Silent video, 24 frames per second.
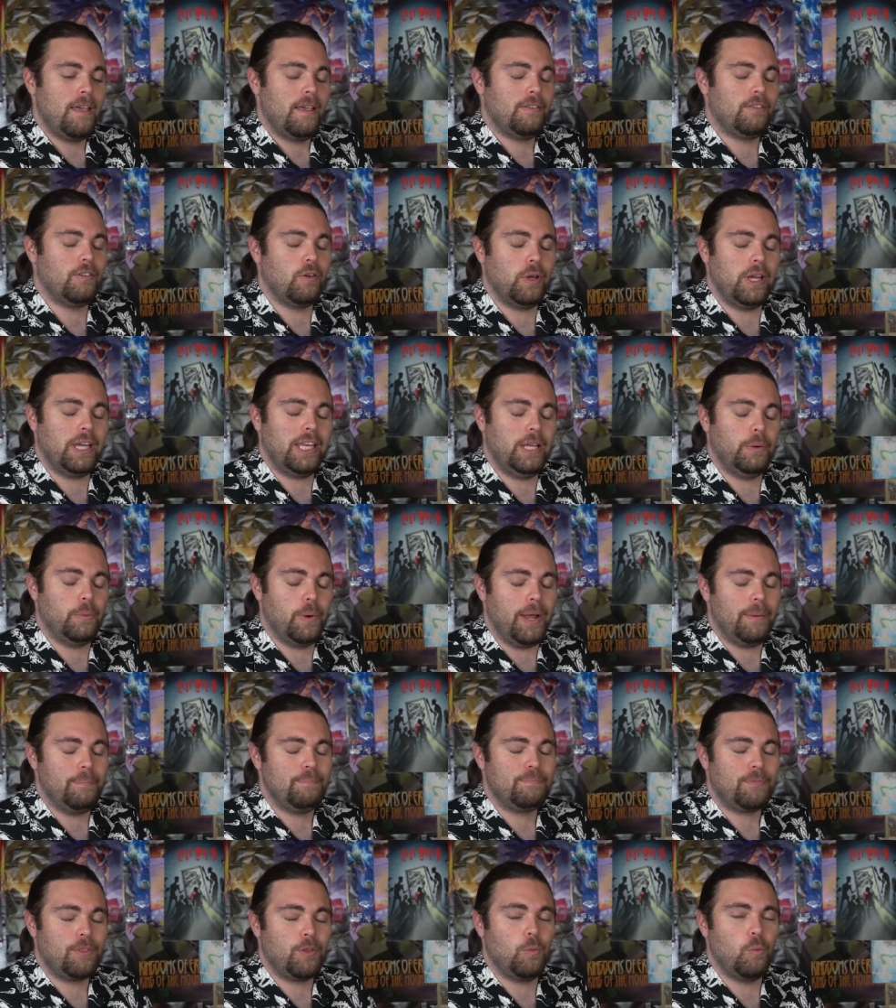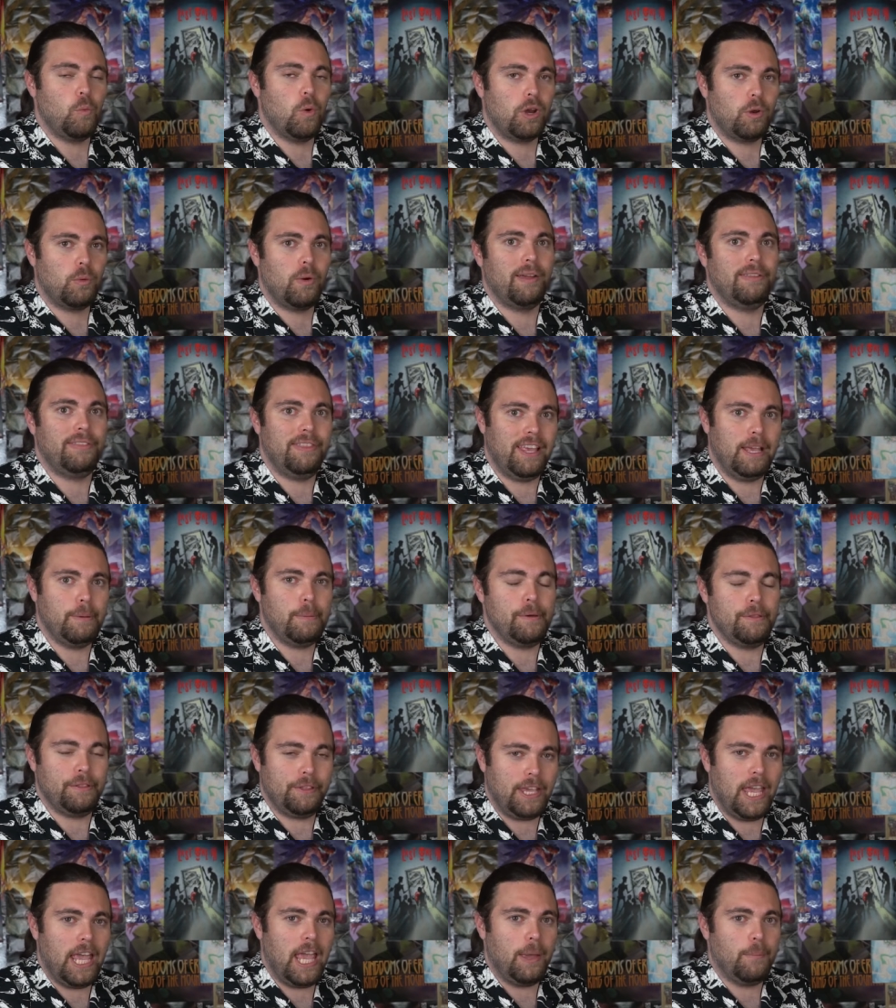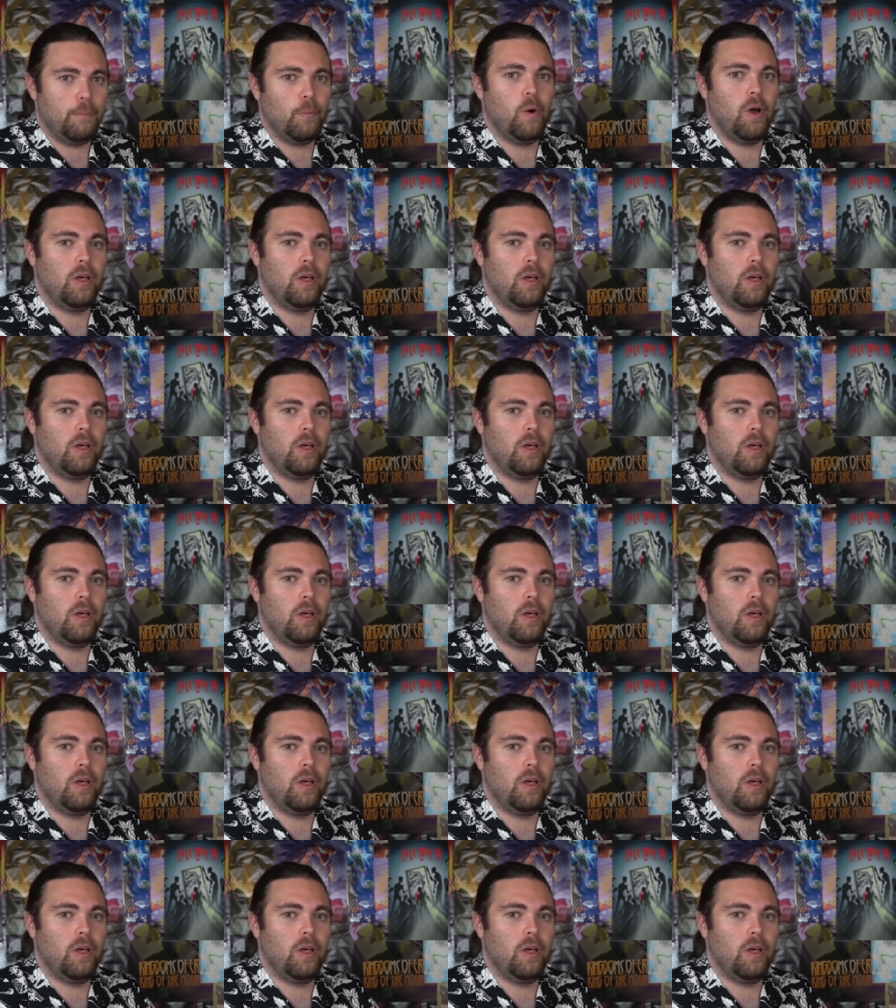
so anyway, what do I think about the game?